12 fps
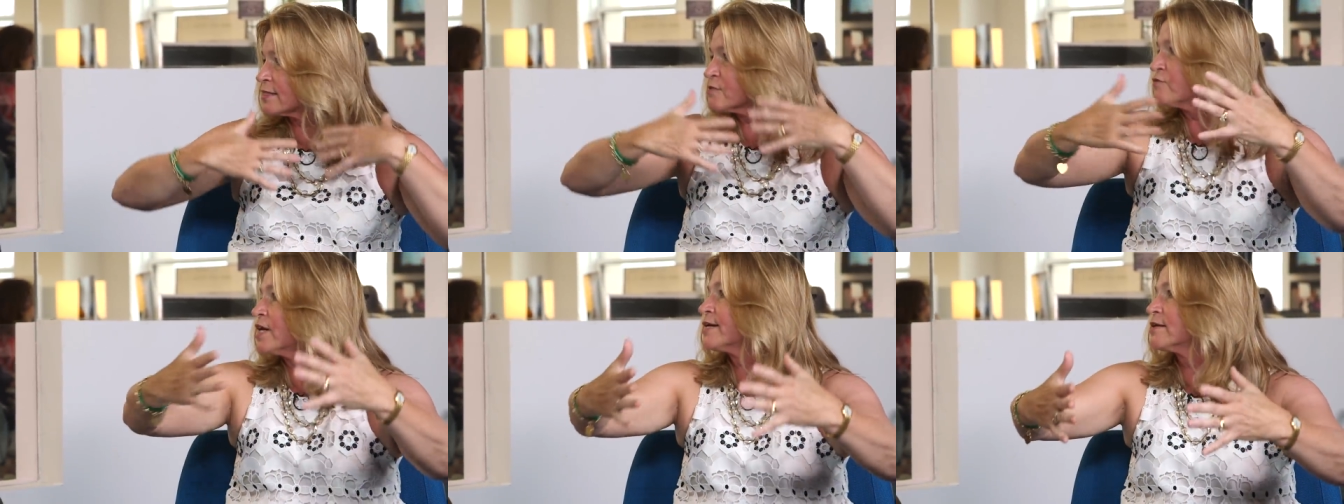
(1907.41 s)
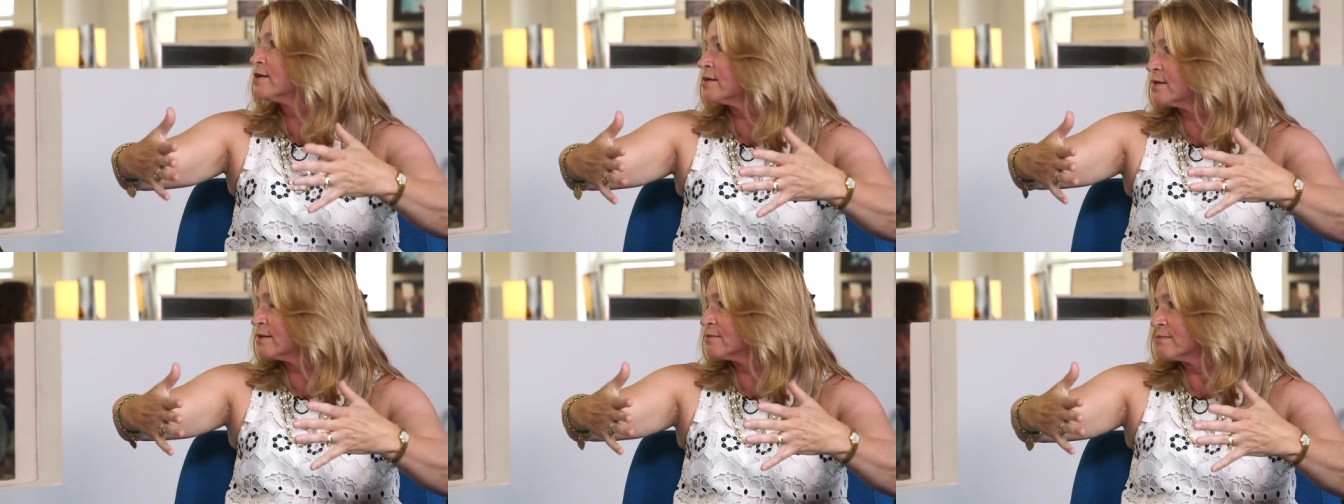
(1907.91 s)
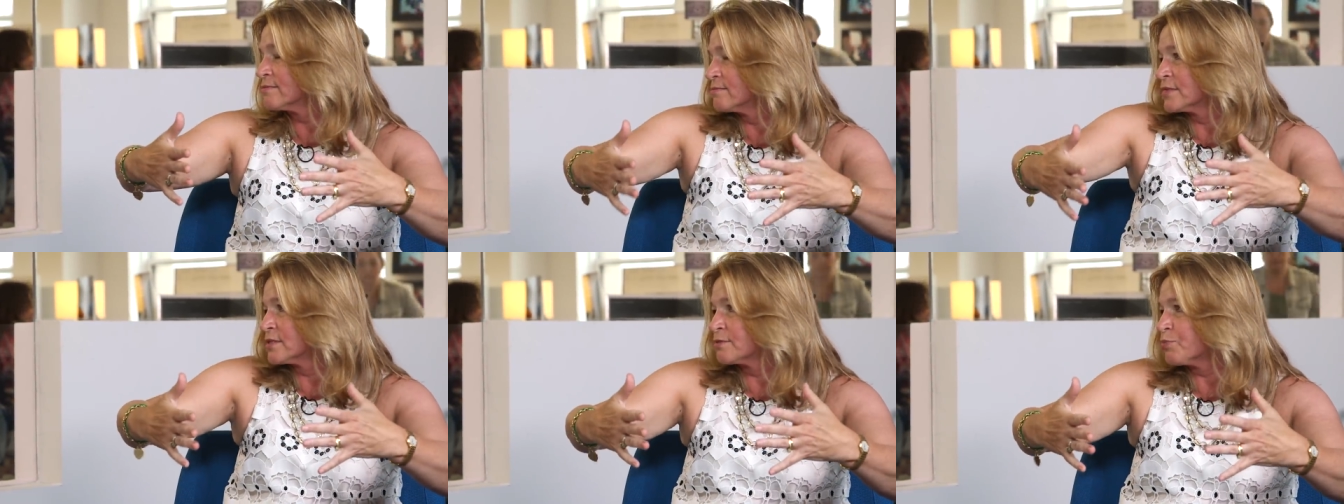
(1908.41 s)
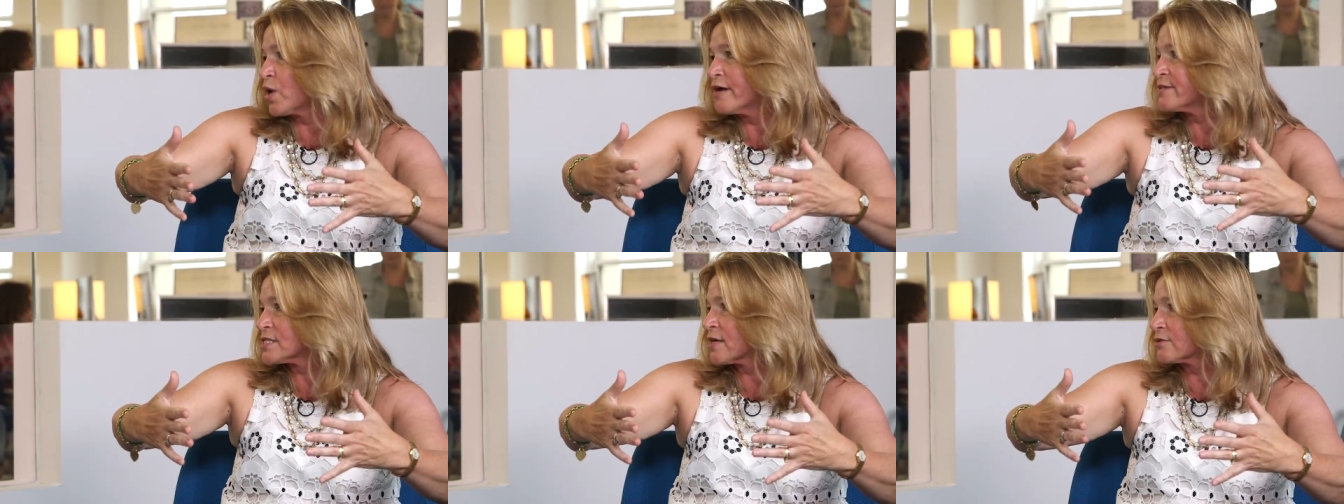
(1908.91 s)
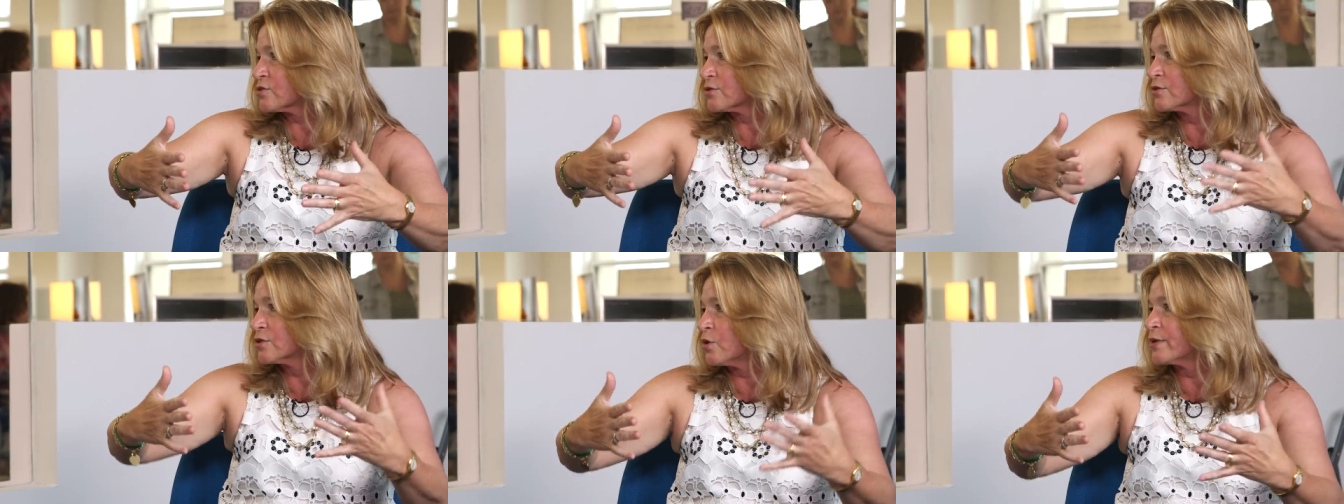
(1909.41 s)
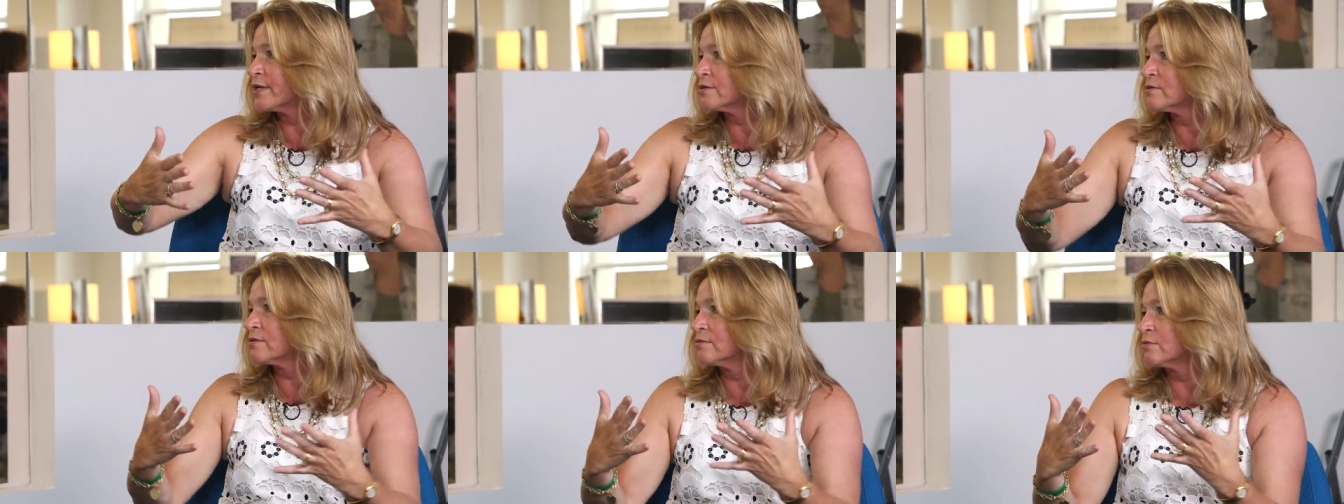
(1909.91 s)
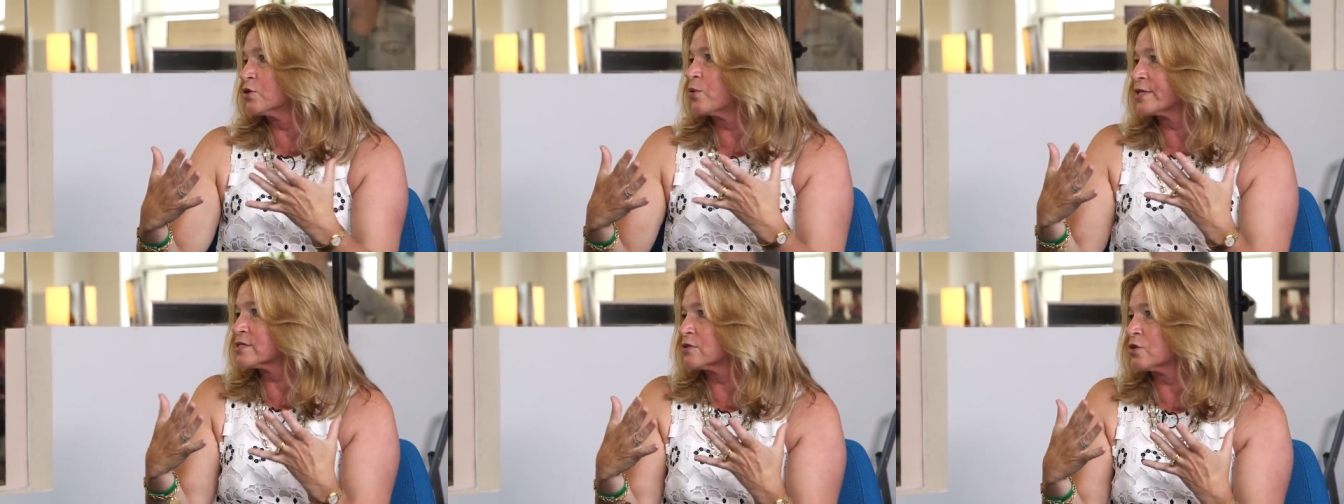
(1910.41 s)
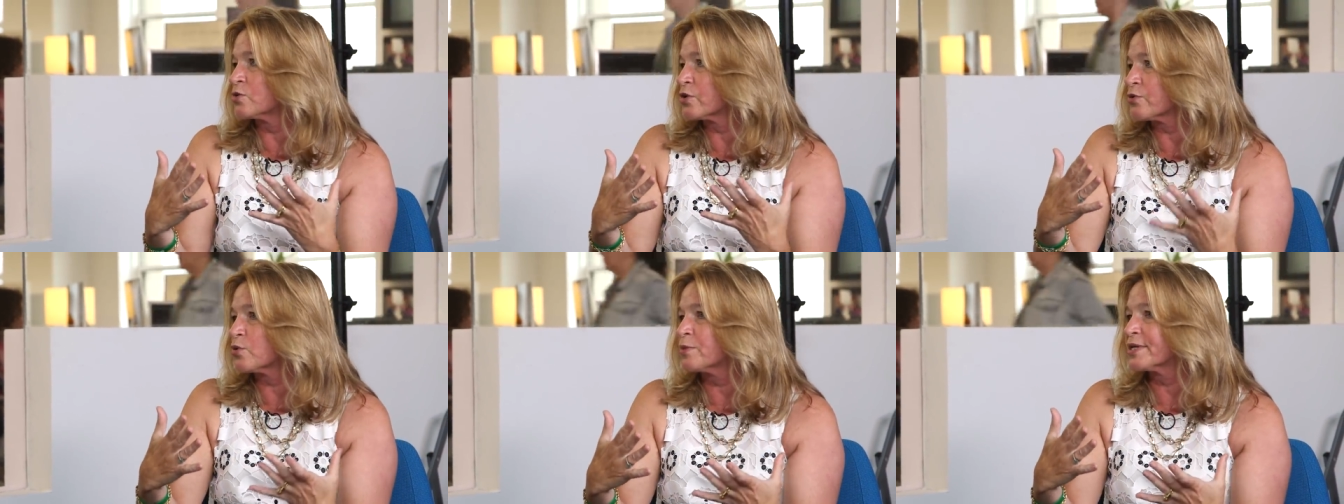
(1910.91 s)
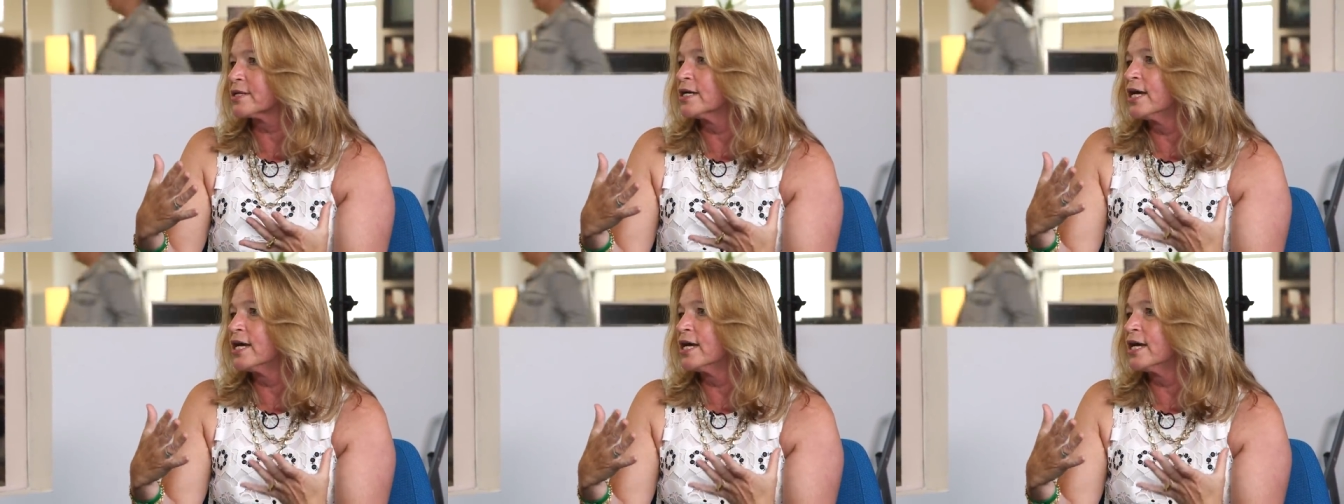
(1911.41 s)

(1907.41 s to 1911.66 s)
Let's find the private sector going, going to low Earth orbit.